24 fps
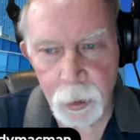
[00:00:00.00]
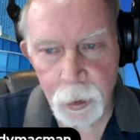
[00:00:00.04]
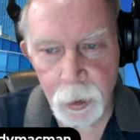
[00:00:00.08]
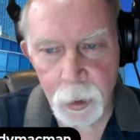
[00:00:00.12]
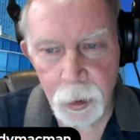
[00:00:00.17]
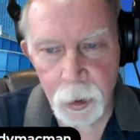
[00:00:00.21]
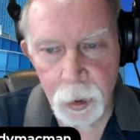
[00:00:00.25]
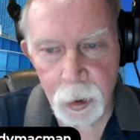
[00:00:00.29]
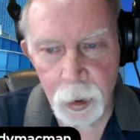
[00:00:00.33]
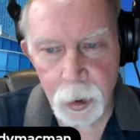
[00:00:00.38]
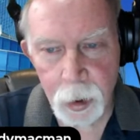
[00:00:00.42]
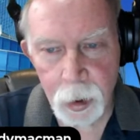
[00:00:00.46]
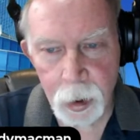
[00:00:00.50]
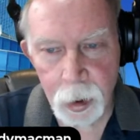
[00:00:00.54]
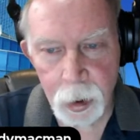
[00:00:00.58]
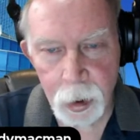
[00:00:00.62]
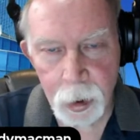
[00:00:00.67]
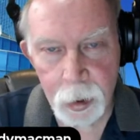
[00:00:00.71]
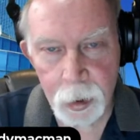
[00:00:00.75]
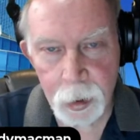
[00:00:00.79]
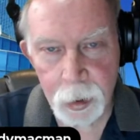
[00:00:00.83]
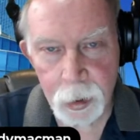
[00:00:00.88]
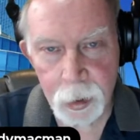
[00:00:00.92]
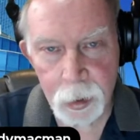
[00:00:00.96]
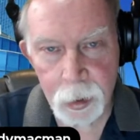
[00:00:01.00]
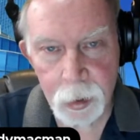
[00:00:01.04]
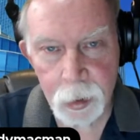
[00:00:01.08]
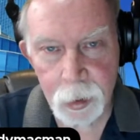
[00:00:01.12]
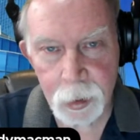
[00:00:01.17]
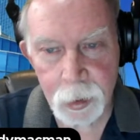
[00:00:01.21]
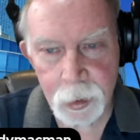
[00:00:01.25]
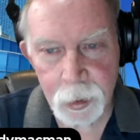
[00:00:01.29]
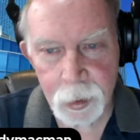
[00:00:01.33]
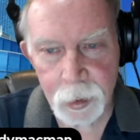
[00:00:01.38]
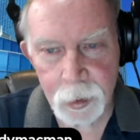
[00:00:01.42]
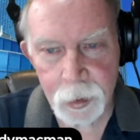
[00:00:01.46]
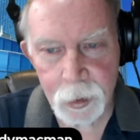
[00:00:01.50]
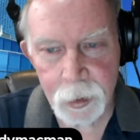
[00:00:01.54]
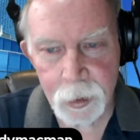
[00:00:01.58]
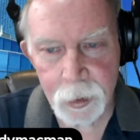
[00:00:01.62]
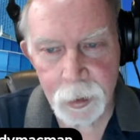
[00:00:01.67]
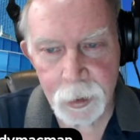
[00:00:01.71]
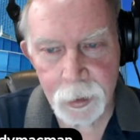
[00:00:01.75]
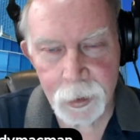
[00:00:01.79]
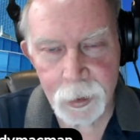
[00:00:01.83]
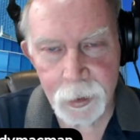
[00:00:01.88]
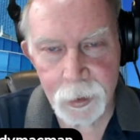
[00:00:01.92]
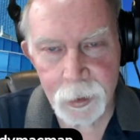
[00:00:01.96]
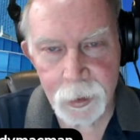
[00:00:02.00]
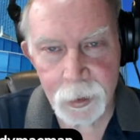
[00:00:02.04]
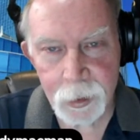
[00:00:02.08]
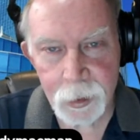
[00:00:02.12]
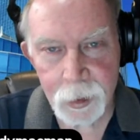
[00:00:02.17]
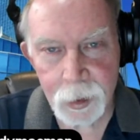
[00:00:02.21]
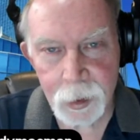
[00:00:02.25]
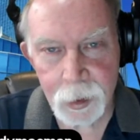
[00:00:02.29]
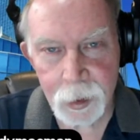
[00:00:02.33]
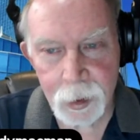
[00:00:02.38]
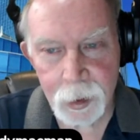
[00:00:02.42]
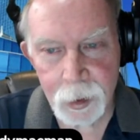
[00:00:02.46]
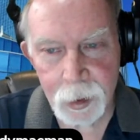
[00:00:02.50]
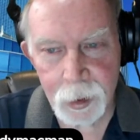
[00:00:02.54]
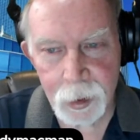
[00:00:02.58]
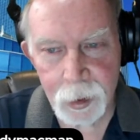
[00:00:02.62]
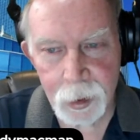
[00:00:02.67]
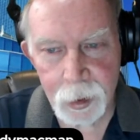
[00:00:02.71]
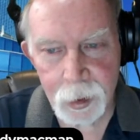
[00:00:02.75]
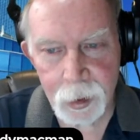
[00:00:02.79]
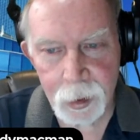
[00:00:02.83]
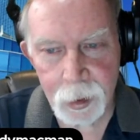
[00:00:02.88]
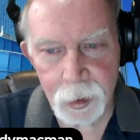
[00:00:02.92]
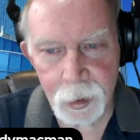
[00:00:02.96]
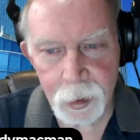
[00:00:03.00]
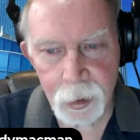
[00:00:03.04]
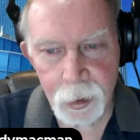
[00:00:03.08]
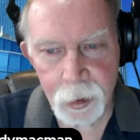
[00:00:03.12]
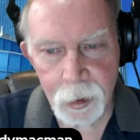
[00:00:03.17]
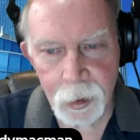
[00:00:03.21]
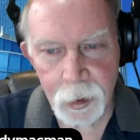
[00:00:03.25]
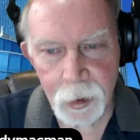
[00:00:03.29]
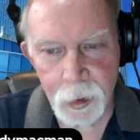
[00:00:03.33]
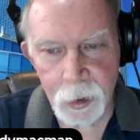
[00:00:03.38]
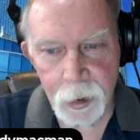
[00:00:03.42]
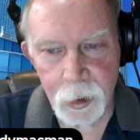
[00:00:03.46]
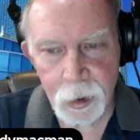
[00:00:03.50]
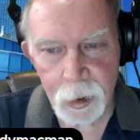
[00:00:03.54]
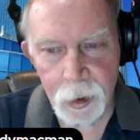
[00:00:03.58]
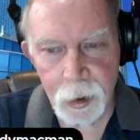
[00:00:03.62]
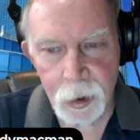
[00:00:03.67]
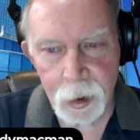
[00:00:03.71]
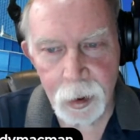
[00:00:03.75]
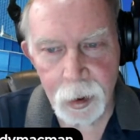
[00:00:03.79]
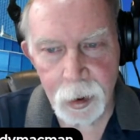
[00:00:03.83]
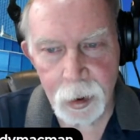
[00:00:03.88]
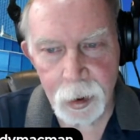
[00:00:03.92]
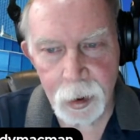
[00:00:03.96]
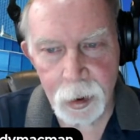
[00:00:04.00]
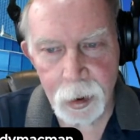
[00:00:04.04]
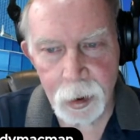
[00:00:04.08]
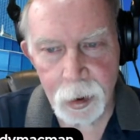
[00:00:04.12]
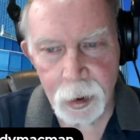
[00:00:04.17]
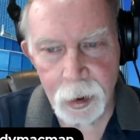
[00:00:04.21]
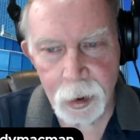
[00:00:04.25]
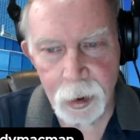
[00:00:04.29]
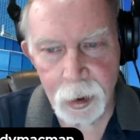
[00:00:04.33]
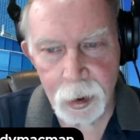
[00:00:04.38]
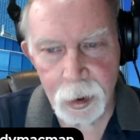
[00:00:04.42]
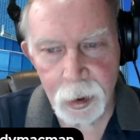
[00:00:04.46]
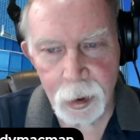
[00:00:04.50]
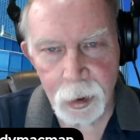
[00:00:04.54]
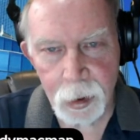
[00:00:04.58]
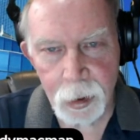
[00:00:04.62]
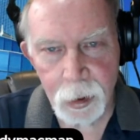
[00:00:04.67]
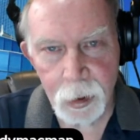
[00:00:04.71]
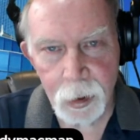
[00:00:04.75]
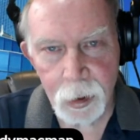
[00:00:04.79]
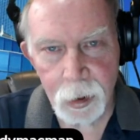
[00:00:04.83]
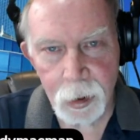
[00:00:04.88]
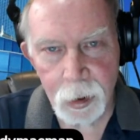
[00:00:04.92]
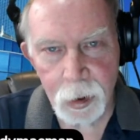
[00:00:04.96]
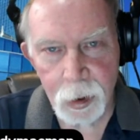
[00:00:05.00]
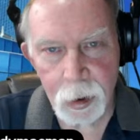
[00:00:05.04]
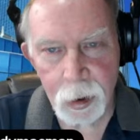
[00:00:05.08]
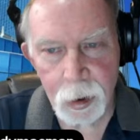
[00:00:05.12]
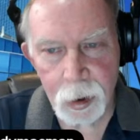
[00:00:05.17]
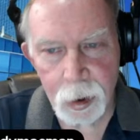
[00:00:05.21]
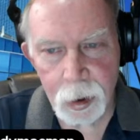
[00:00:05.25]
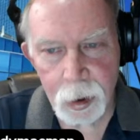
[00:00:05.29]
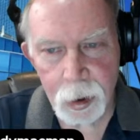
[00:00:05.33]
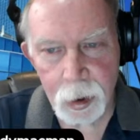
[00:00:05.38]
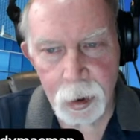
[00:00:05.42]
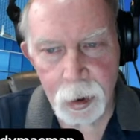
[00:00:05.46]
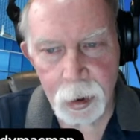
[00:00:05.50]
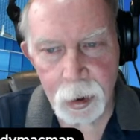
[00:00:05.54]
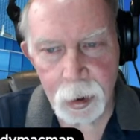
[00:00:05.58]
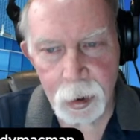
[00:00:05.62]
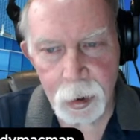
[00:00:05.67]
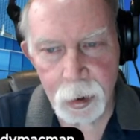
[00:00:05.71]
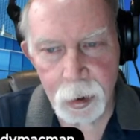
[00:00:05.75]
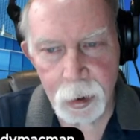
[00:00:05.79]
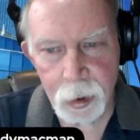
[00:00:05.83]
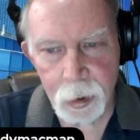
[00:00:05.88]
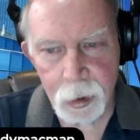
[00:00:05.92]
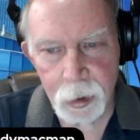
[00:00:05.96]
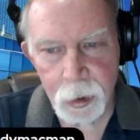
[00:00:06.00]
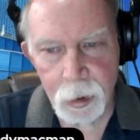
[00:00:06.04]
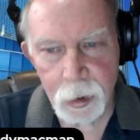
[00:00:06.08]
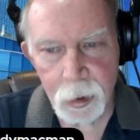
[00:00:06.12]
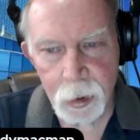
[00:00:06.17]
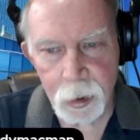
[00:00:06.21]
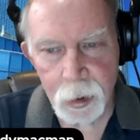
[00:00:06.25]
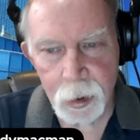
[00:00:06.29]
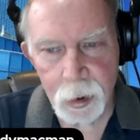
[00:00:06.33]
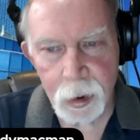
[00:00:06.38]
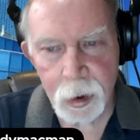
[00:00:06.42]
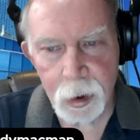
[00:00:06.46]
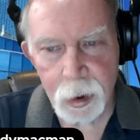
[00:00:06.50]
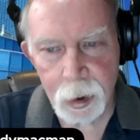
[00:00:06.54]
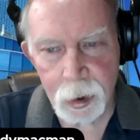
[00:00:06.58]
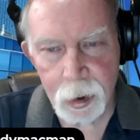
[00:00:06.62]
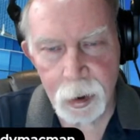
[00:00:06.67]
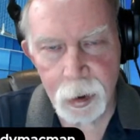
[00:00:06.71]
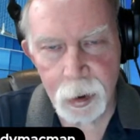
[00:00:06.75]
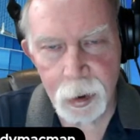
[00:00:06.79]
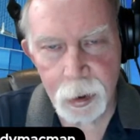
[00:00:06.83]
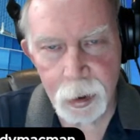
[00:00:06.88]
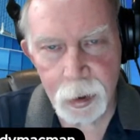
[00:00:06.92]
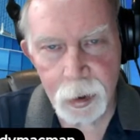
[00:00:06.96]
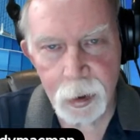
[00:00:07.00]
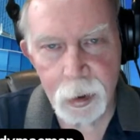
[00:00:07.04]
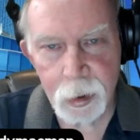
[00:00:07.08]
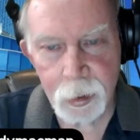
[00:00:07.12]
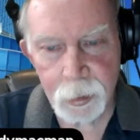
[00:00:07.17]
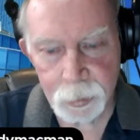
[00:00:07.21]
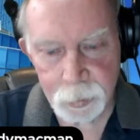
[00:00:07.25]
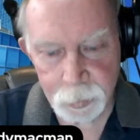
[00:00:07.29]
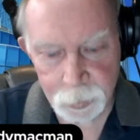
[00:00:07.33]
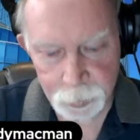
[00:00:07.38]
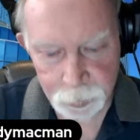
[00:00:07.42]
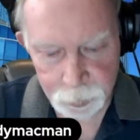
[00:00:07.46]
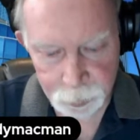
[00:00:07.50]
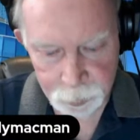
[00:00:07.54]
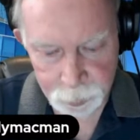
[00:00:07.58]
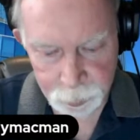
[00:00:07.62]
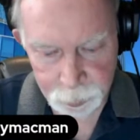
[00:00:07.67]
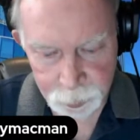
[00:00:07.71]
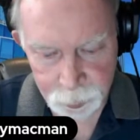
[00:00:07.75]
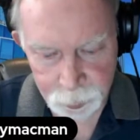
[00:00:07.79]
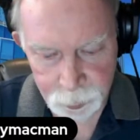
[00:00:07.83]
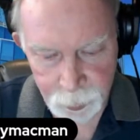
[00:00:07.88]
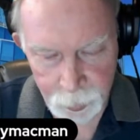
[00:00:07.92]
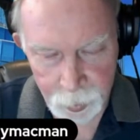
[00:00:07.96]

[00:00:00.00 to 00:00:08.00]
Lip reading: (not speaking)